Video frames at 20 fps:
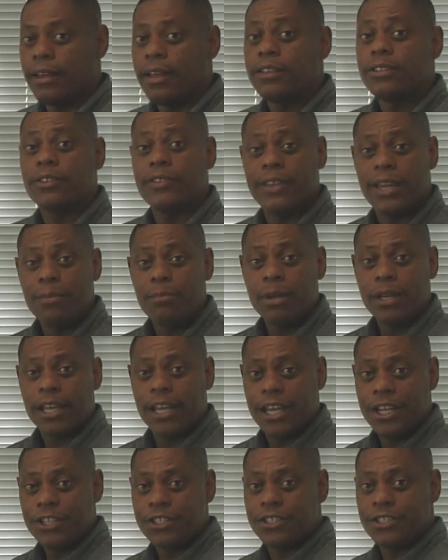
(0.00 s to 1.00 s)
So the
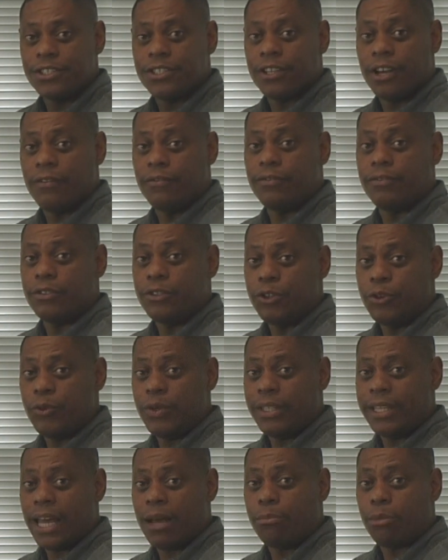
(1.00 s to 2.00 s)
implications of
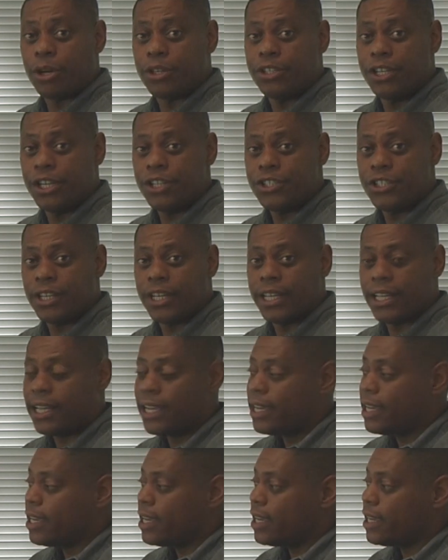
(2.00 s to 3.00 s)
doing that partitioning
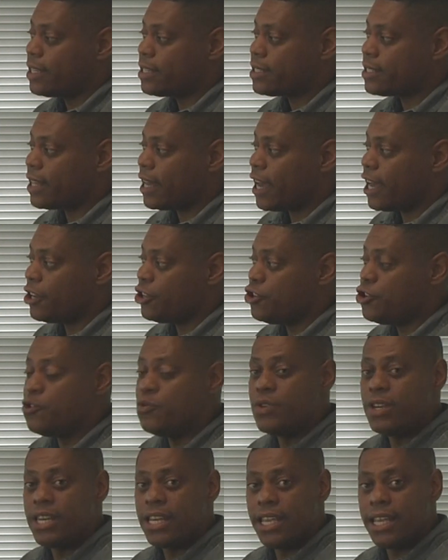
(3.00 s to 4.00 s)
is that you
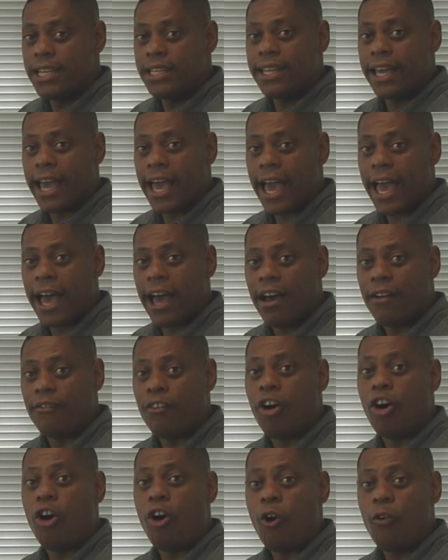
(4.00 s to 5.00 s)
need to have
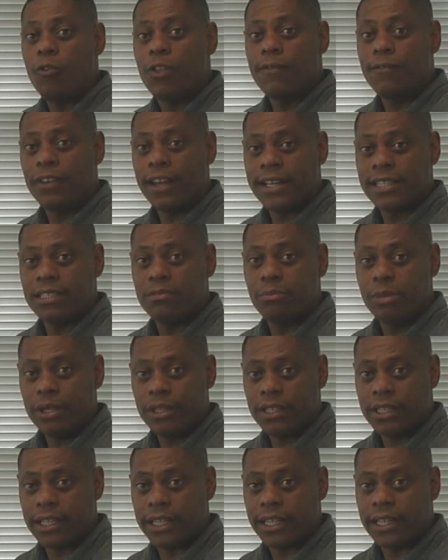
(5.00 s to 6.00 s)
all the
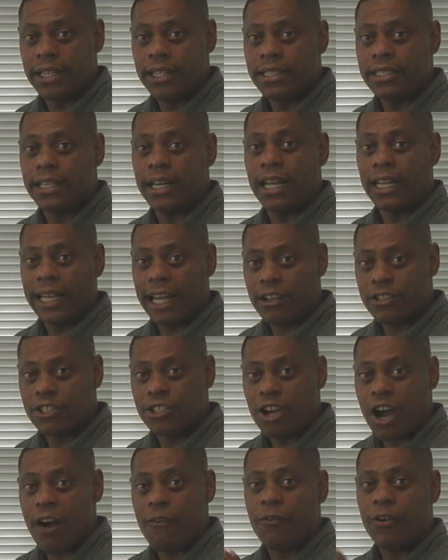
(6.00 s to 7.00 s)
flexibility to allow
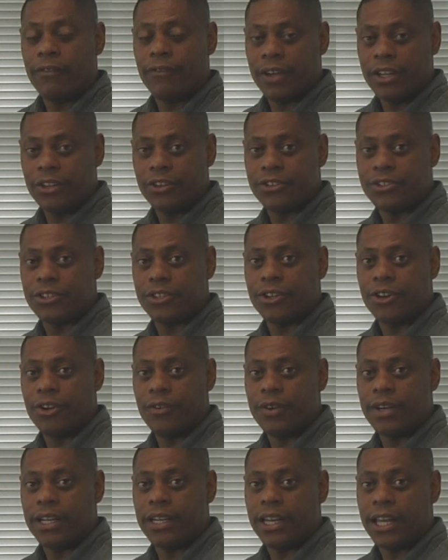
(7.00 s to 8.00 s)
software vendors to
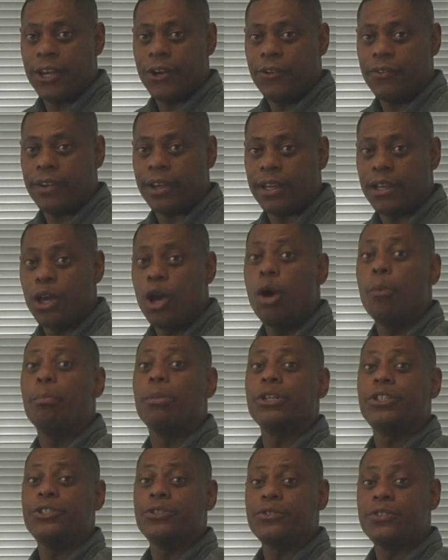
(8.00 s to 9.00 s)
go in and innovate,
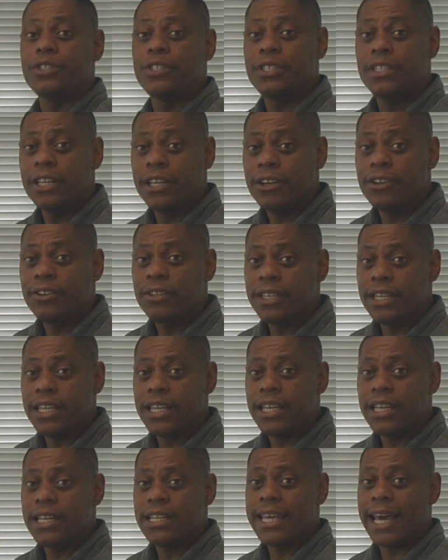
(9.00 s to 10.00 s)
but you still
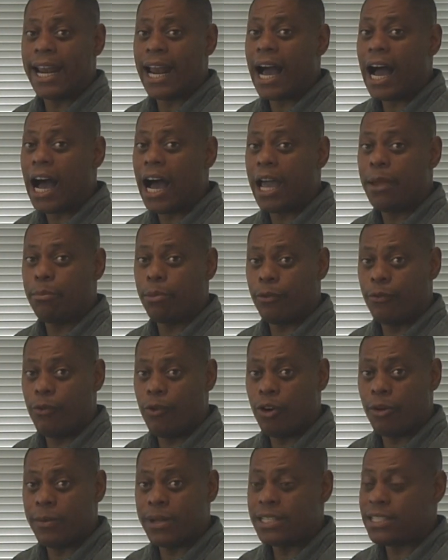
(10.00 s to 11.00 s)
need that high
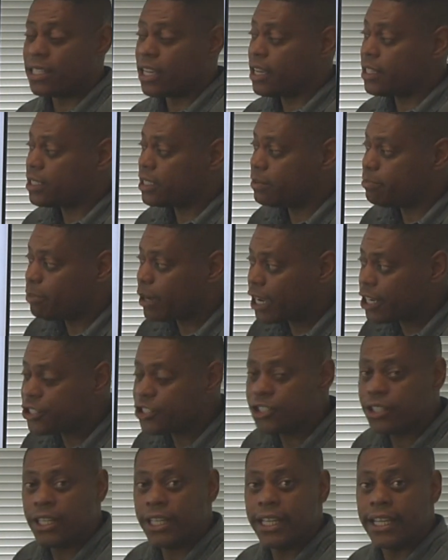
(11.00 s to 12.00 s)
performance,
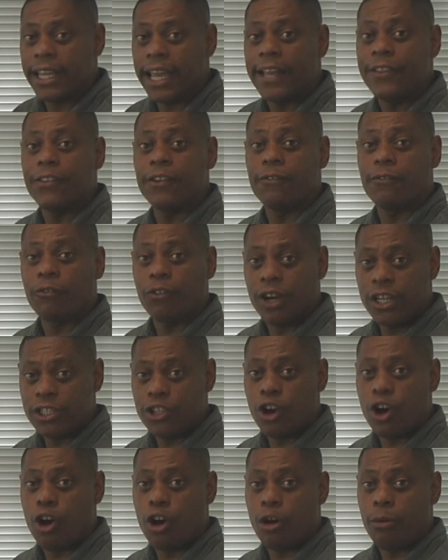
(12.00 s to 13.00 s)
especially in the front
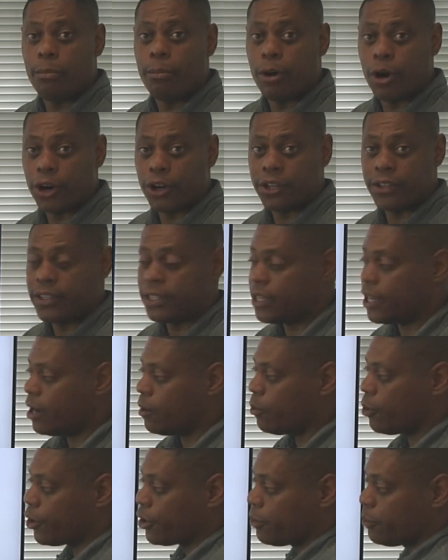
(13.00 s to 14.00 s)
haul part of the
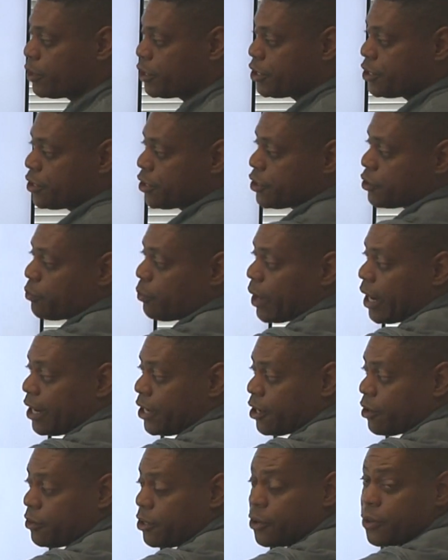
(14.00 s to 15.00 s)
network, which is this
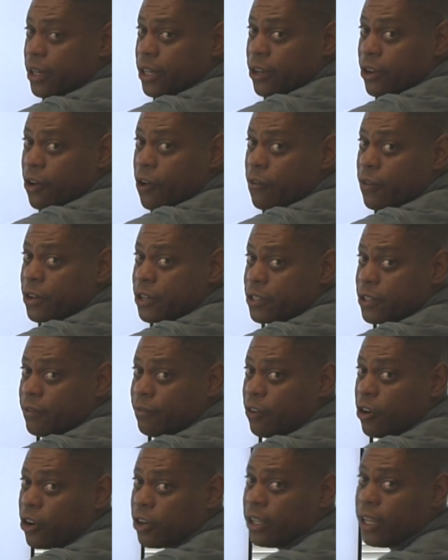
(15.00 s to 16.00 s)
radio unit over to the
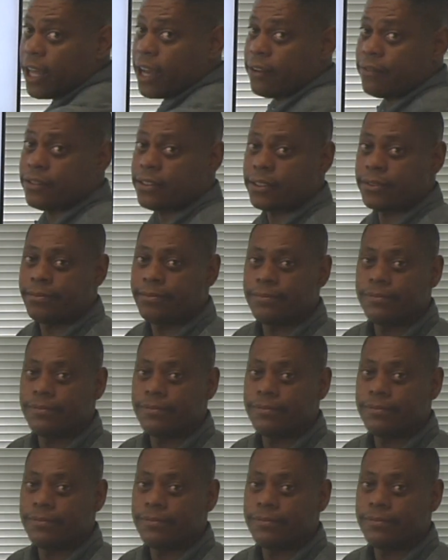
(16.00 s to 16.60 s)
far left.